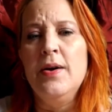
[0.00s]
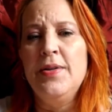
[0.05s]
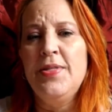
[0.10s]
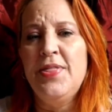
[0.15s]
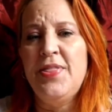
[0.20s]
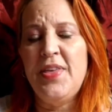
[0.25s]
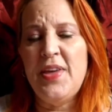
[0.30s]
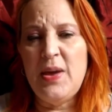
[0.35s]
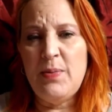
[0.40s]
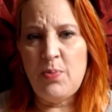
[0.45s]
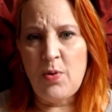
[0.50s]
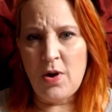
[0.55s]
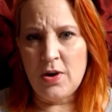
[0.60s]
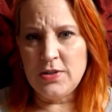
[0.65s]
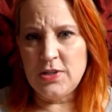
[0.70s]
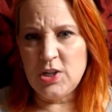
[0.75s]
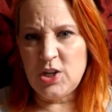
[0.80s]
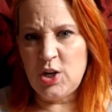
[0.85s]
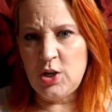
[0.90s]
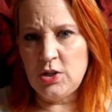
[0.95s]
the
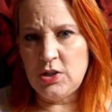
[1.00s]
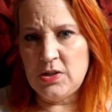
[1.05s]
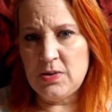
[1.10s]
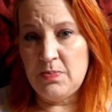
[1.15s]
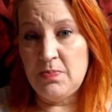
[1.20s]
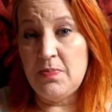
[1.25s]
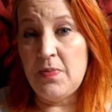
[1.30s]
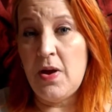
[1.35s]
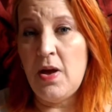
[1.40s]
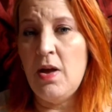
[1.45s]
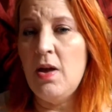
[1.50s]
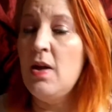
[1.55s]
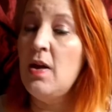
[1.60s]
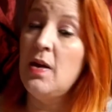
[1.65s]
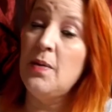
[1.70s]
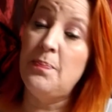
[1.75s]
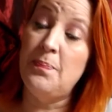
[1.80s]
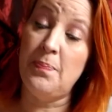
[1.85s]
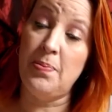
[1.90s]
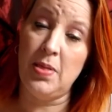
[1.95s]
prosecution
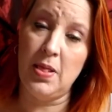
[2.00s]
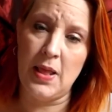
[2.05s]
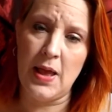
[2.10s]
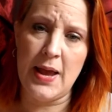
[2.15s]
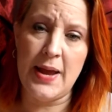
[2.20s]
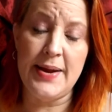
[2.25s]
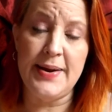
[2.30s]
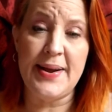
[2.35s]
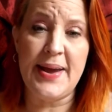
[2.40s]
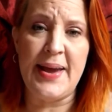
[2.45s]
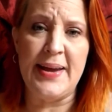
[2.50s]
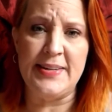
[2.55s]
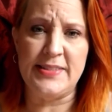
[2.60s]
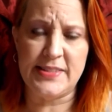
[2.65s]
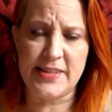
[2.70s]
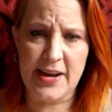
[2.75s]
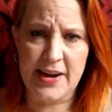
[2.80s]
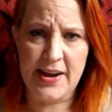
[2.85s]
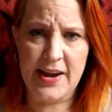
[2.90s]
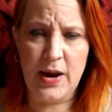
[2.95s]
played a
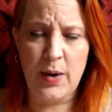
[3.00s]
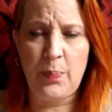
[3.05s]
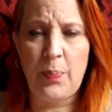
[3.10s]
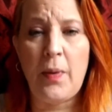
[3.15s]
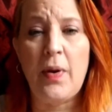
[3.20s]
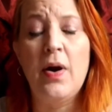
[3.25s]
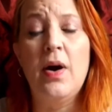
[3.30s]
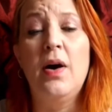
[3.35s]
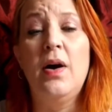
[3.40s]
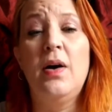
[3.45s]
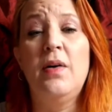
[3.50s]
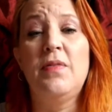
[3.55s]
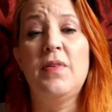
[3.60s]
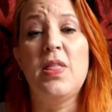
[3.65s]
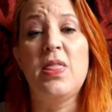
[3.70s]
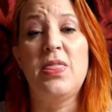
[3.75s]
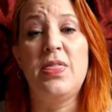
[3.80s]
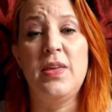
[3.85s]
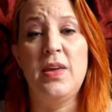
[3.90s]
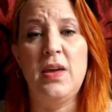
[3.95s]
tape of
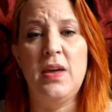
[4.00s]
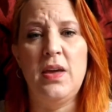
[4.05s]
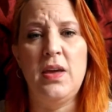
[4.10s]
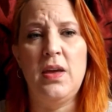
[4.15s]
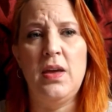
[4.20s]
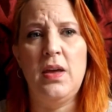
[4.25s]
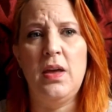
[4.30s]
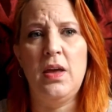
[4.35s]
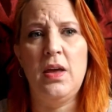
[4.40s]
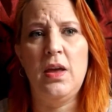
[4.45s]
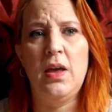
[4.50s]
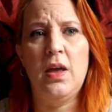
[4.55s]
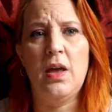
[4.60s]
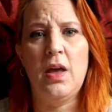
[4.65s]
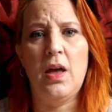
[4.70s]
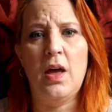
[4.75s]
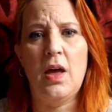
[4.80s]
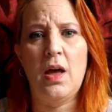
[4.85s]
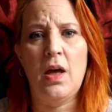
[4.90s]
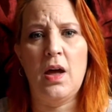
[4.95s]
the
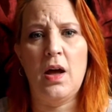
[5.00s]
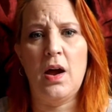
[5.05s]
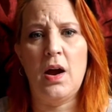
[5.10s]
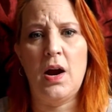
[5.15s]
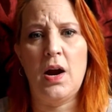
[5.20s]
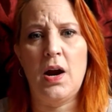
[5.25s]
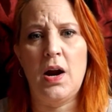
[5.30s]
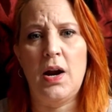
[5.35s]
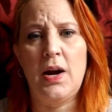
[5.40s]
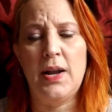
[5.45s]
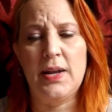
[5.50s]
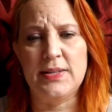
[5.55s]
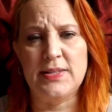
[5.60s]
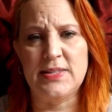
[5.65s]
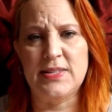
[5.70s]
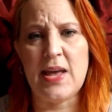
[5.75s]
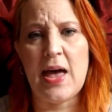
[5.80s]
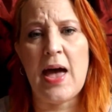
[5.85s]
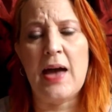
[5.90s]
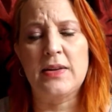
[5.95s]
an
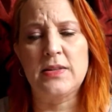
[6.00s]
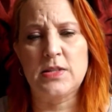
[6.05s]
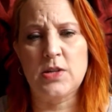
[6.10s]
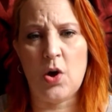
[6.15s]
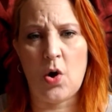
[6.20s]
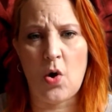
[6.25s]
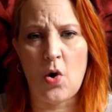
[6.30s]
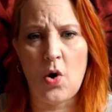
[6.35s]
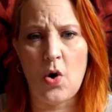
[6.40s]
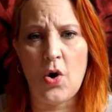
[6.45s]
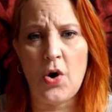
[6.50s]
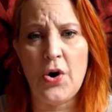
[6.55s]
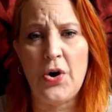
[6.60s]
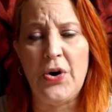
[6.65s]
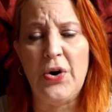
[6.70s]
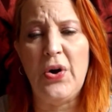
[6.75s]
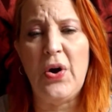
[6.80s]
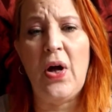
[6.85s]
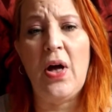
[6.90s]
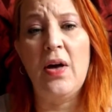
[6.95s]
exact
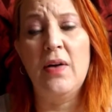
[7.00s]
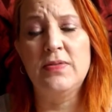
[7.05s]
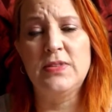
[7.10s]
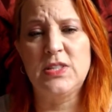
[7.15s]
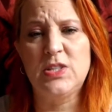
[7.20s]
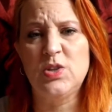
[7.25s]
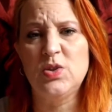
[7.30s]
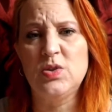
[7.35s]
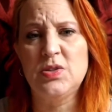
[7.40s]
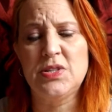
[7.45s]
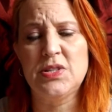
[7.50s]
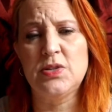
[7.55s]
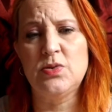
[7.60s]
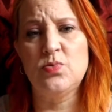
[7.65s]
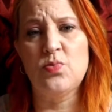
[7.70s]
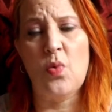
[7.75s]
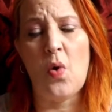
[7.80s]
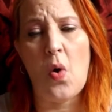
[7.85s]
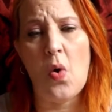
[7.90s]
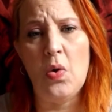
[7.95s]
car of Susan
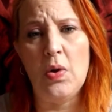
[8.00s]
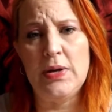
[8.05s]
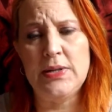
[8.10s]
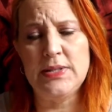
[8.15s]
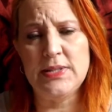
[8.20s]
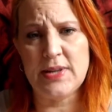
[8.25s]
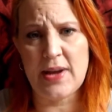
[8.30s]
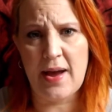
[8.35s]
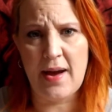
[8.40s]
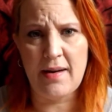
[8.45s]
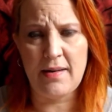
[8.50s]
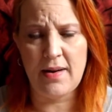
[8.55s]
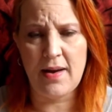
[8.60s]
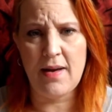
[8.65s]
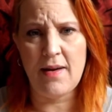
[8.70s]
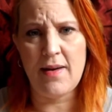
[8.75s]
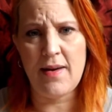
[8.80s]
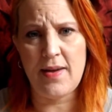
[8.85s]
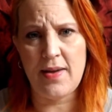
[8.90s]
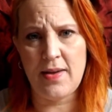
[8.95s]
rolling down
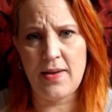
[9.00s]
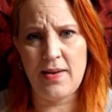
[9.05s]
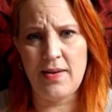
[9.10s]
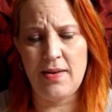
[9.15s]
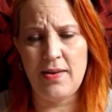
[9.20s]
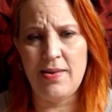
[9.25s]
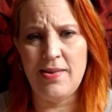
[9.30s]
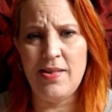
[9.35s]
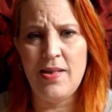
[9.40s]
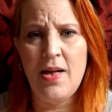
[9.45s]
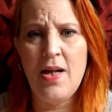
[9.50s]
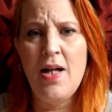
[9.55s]
a hill